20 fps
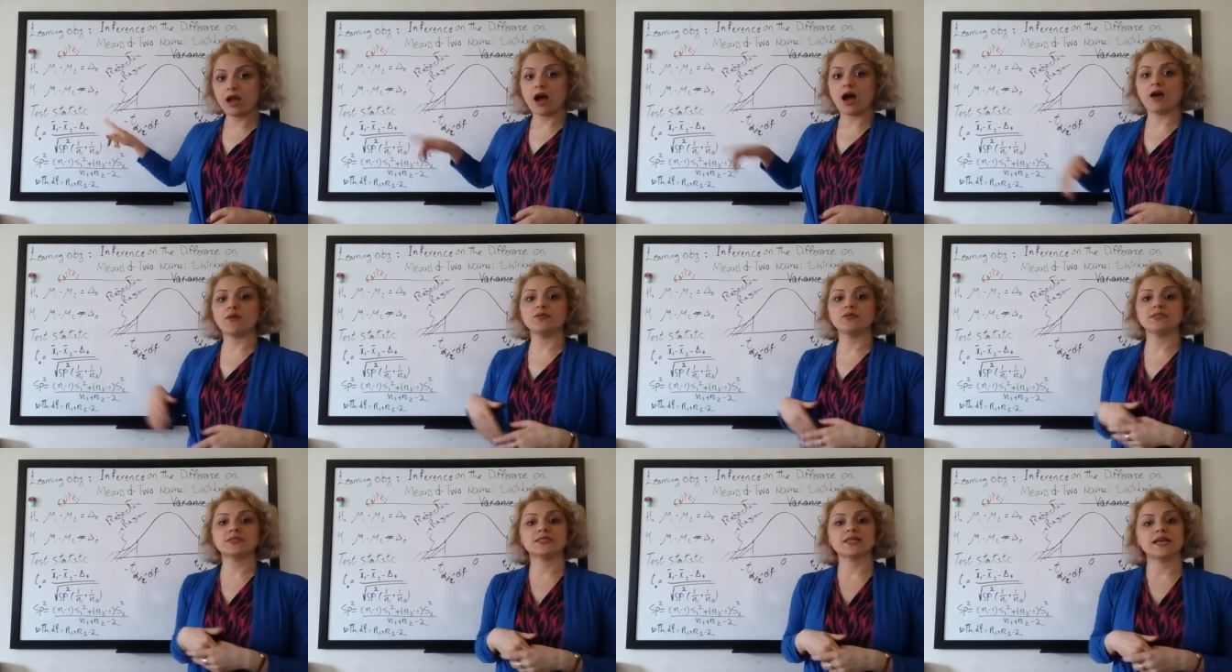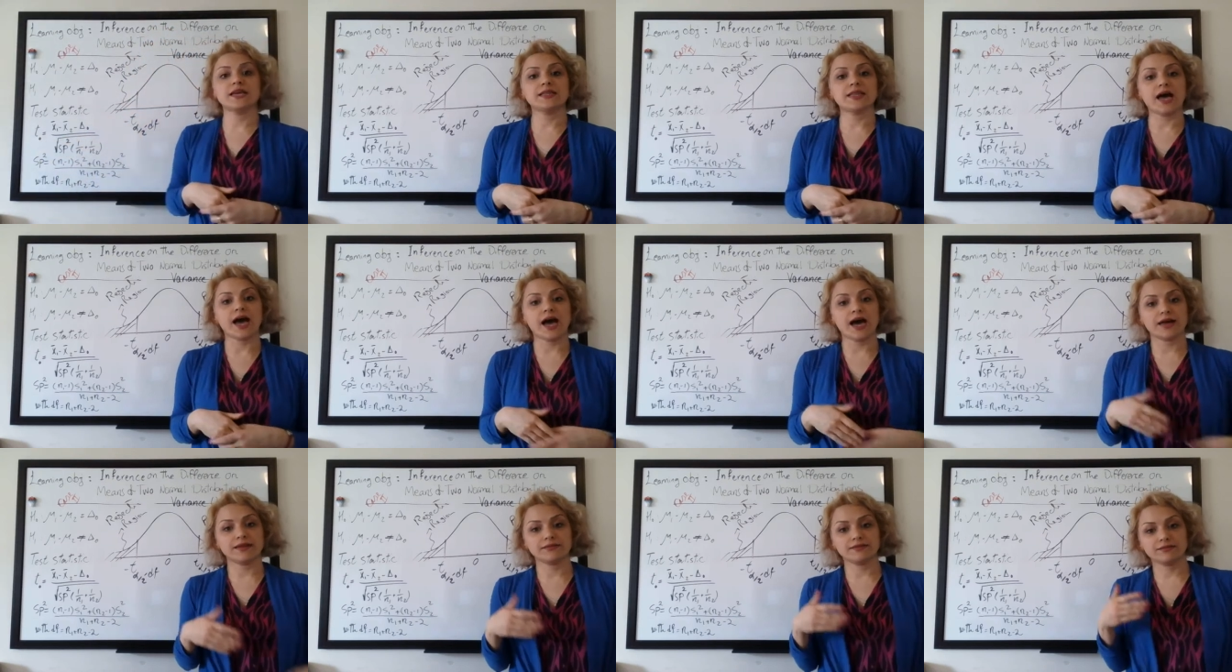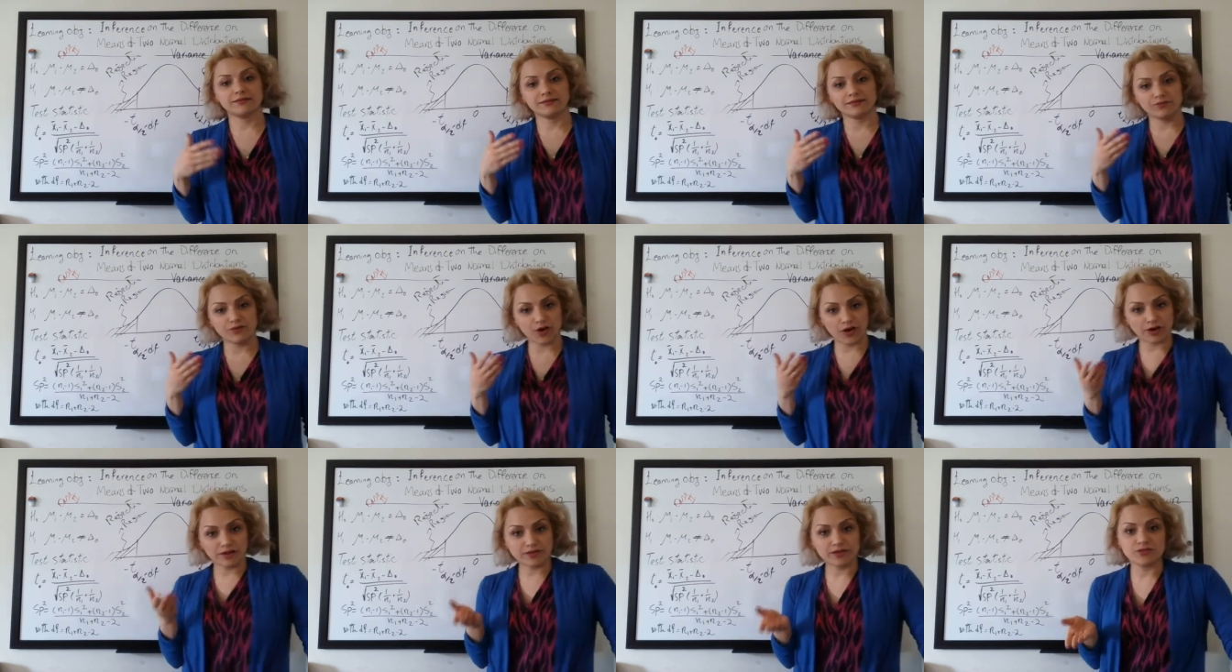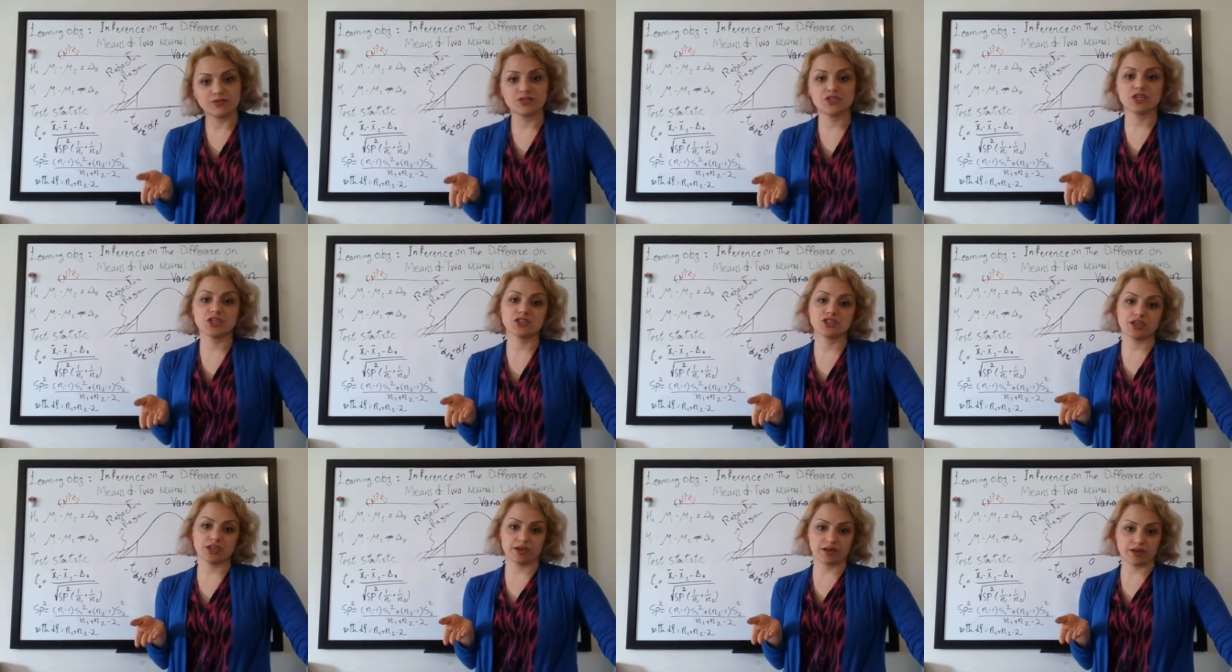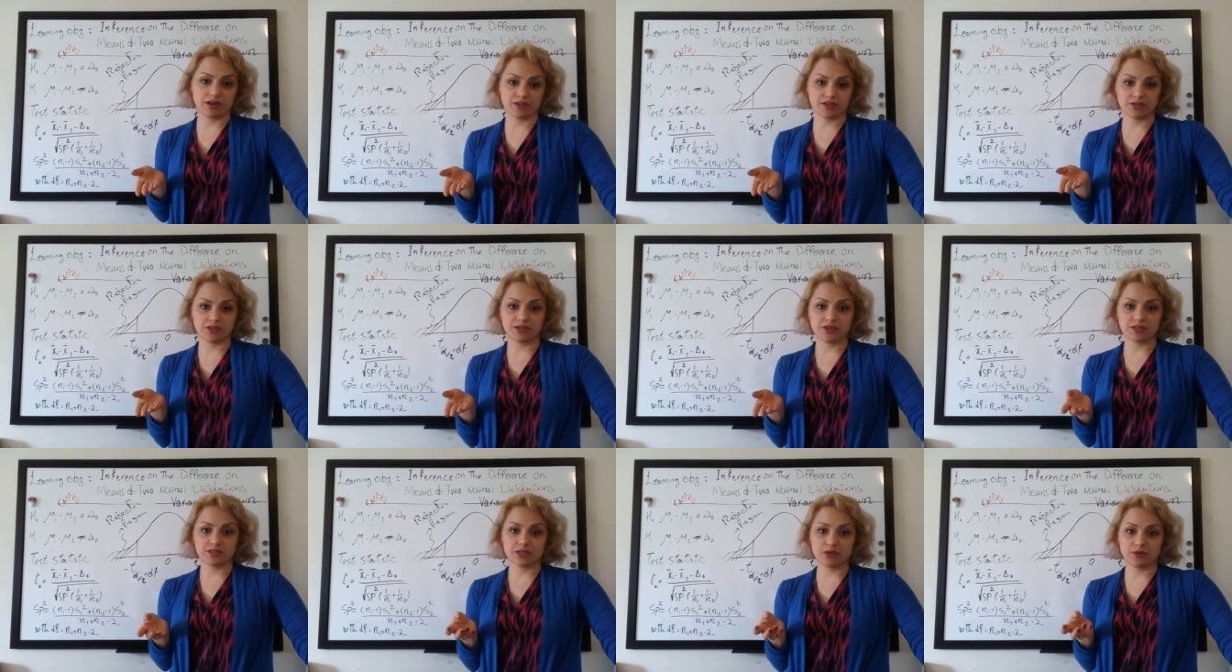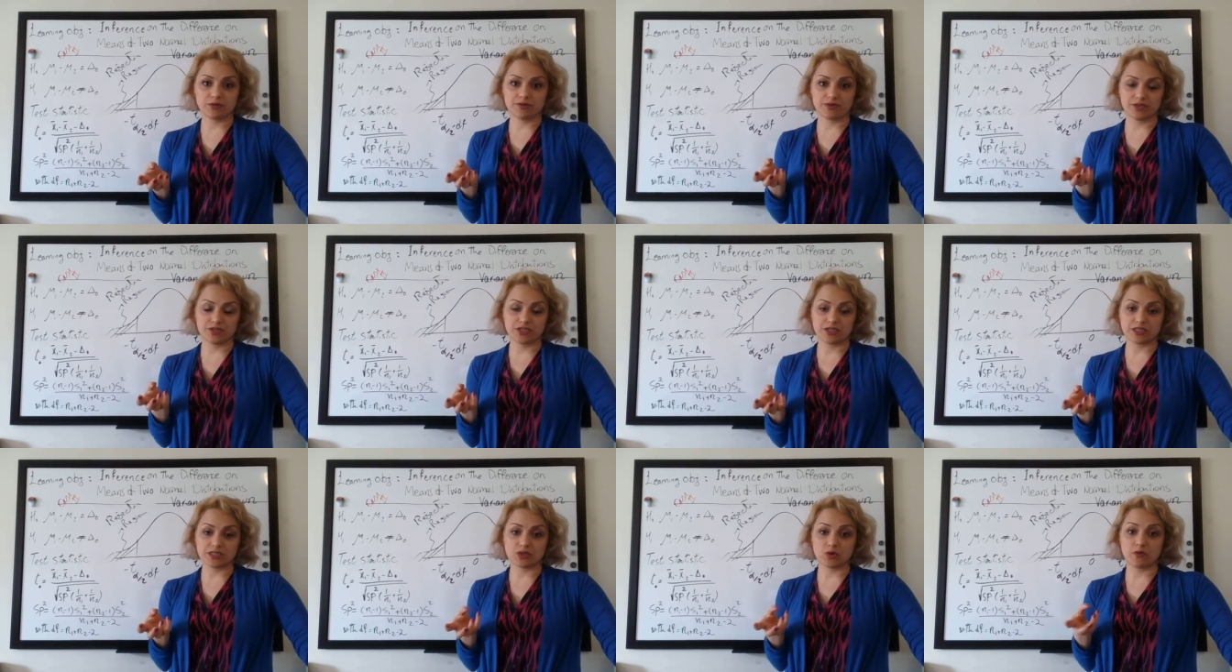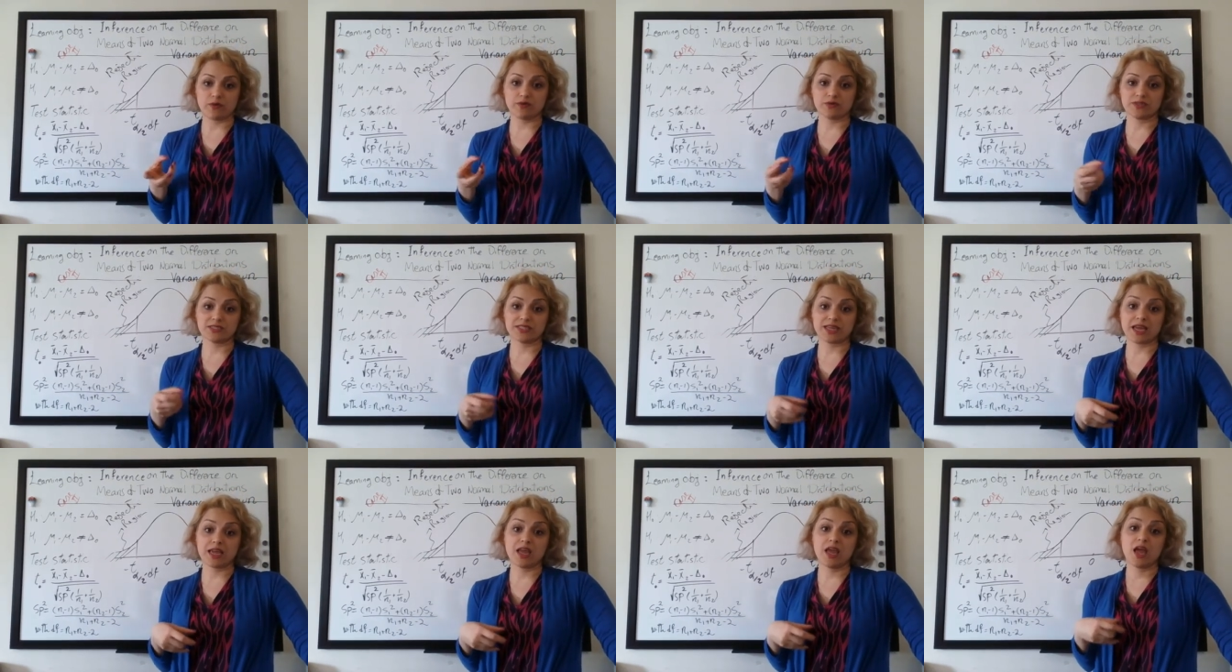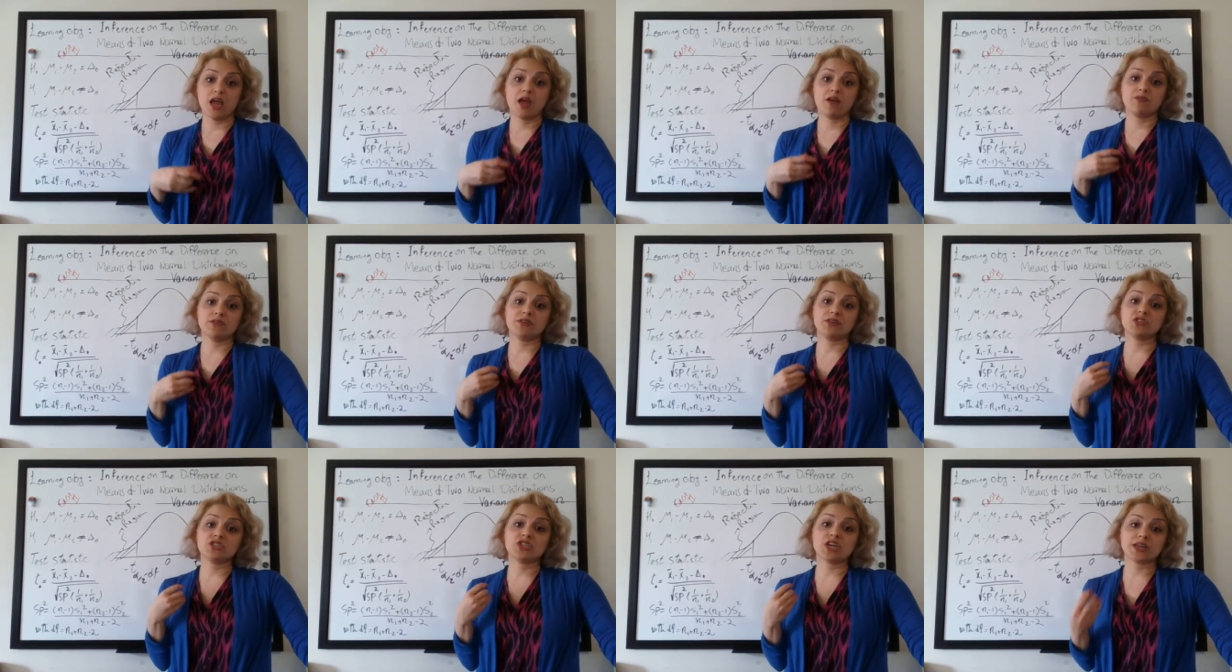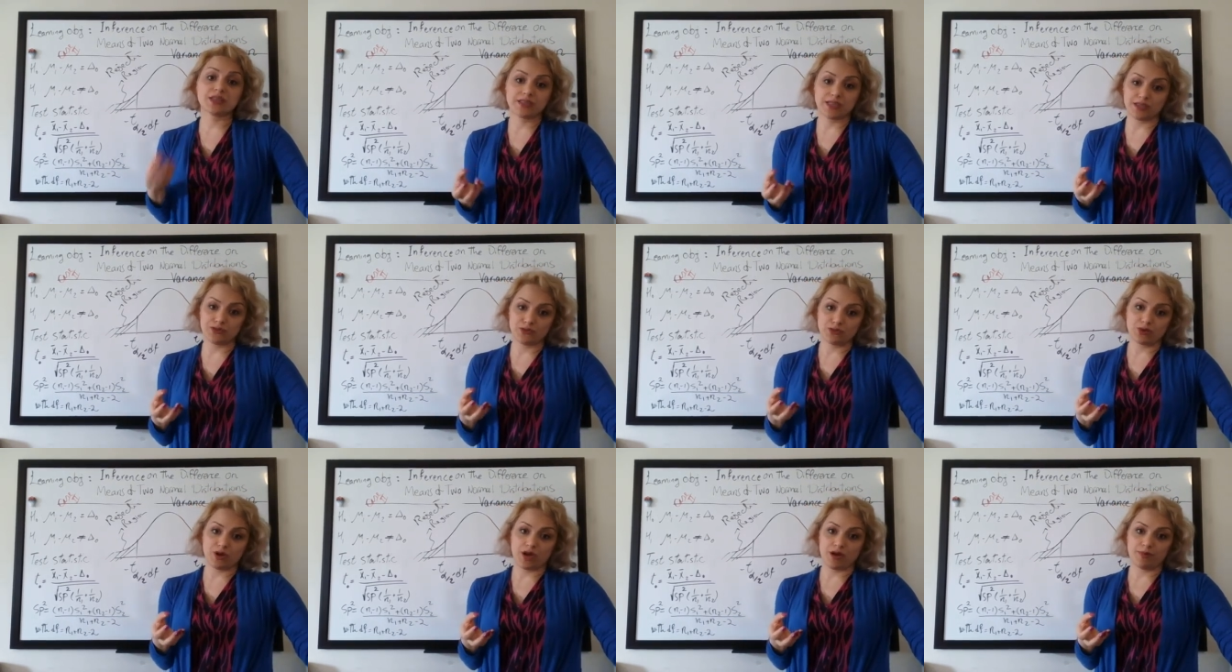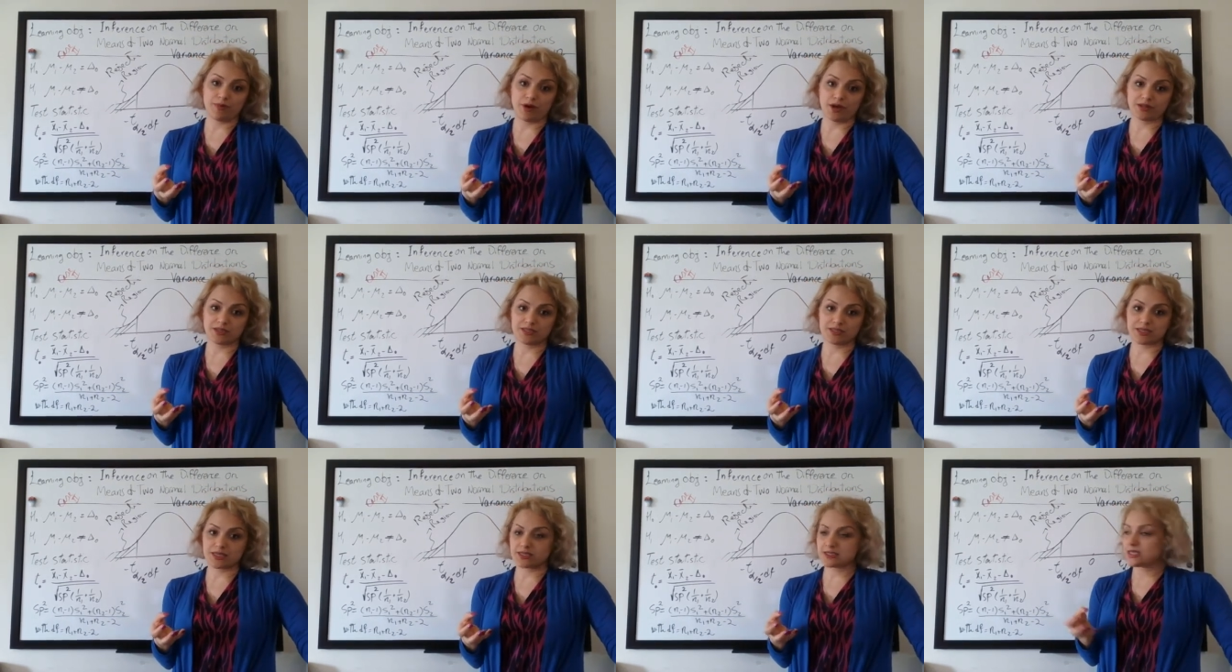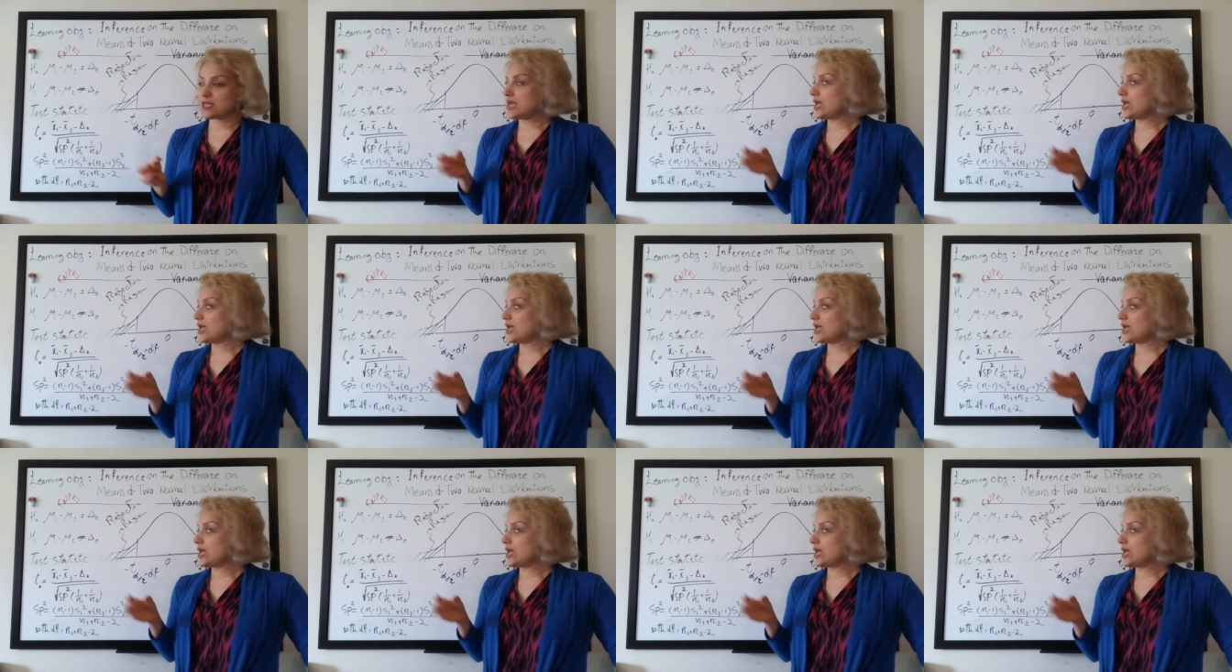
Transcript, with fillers: I would say that we are in the rejection criteria so region. So we would say we reject the null hypothesis.